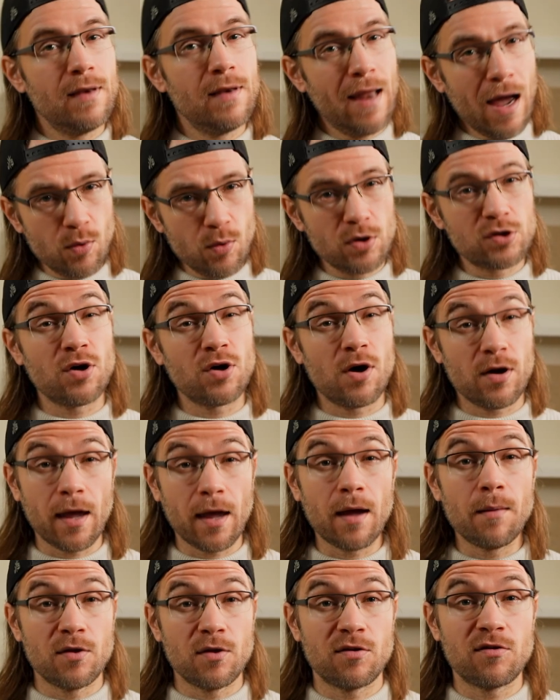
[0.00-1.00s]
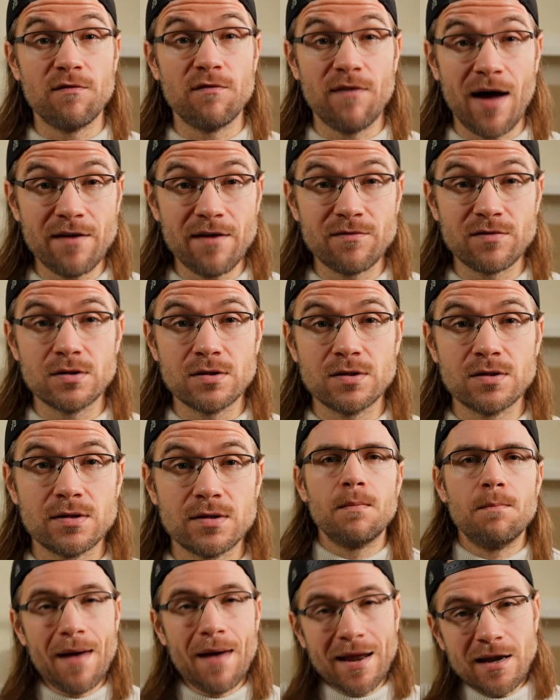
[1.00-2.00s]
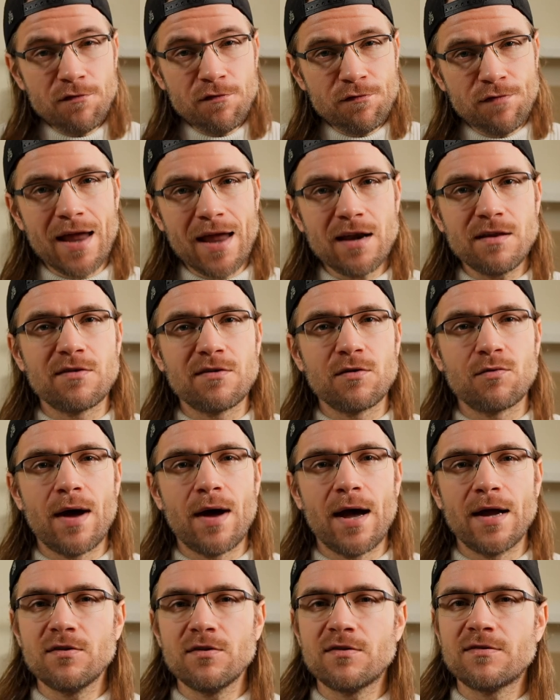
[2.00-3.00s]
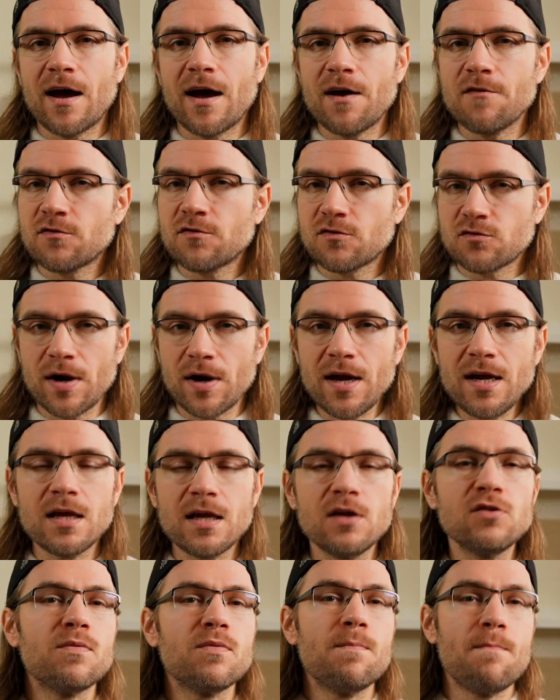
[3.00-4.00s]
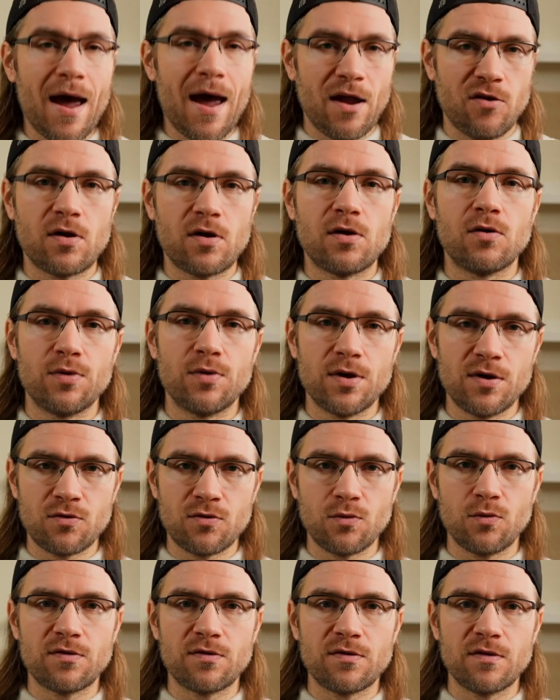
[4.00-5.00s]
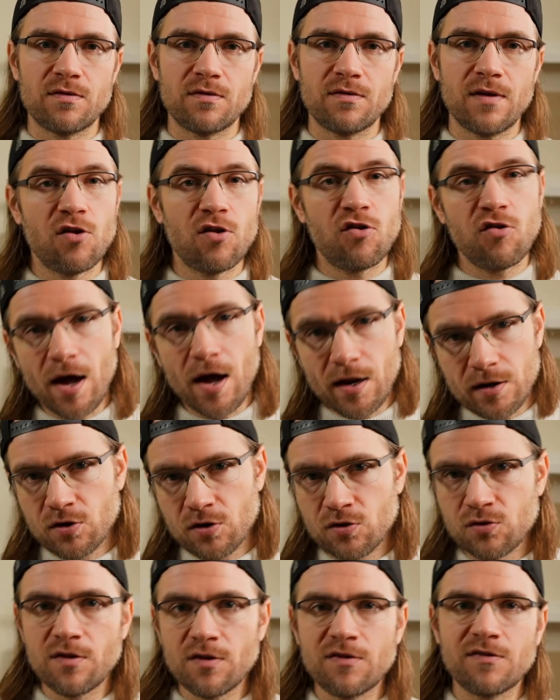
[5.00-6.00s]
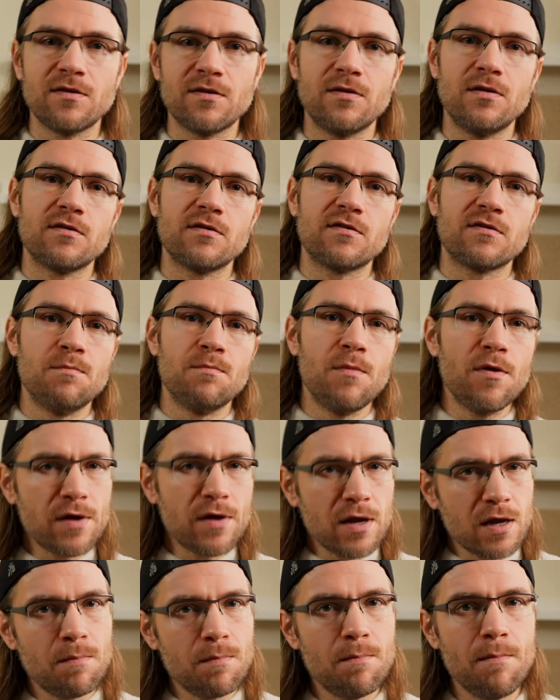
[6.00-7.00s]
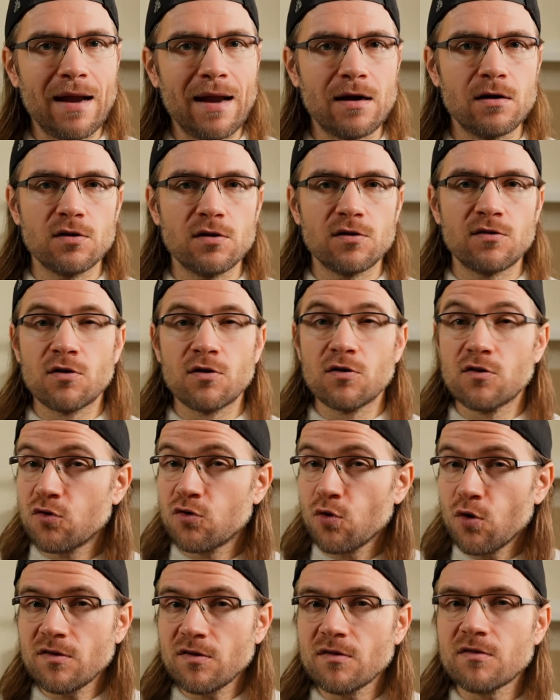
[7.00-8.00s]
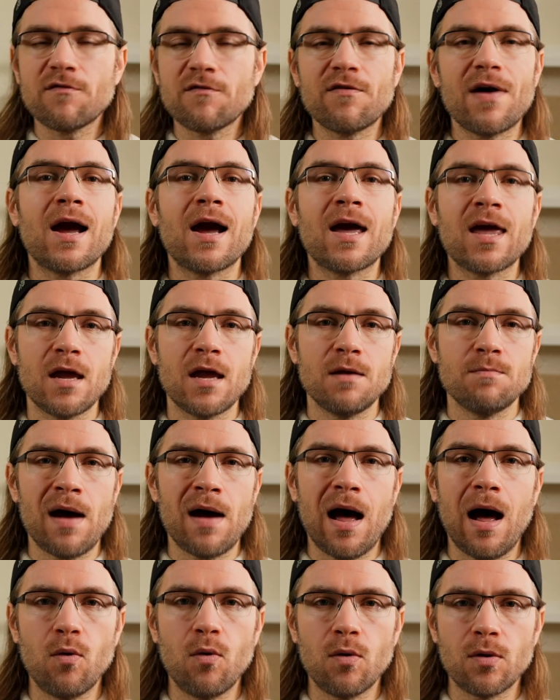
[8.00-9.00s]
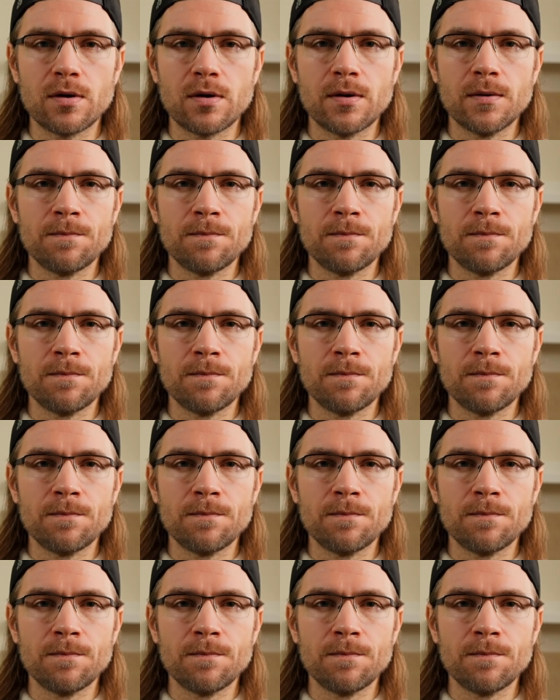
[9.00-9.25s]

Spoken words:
Now we're talking about survival. Many fantasy writers dive straight into magical resources, enchanted crystals, mythical metals, sources of arcane power.